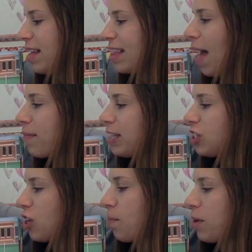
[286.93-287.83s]
That
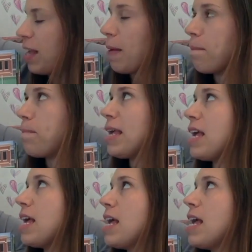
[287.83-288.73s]
means they're putting
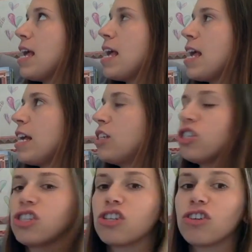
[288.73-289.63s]
big,
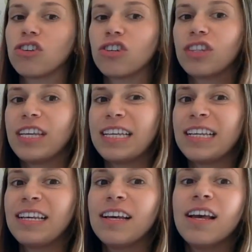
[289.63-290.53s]

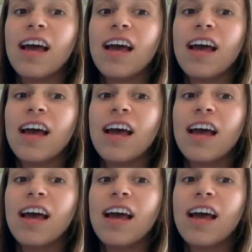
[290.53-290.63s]
sturdy,